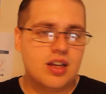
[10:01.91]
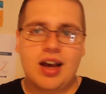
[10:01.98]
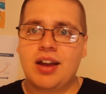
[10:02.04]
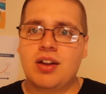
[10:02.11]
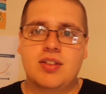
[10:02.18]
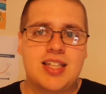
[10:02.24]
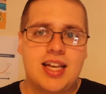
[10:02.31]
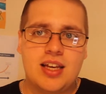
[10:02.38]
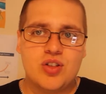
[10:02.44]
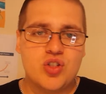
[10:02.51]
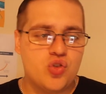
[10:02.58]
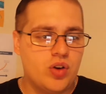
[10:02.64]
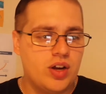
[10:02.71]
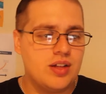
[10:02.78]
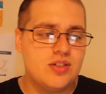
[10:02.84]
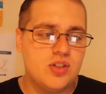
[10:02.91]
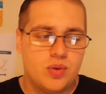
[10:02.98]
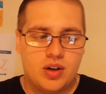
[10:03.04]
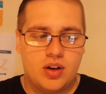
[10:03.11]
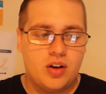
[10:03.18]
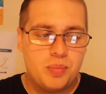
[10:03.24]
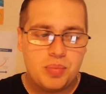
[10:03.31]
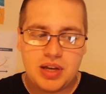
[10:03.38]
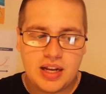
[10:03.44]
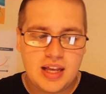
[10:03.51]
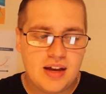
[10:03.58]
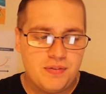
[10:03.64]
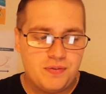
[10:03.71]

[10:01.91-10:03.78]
and it'll take you straight to it on a PDF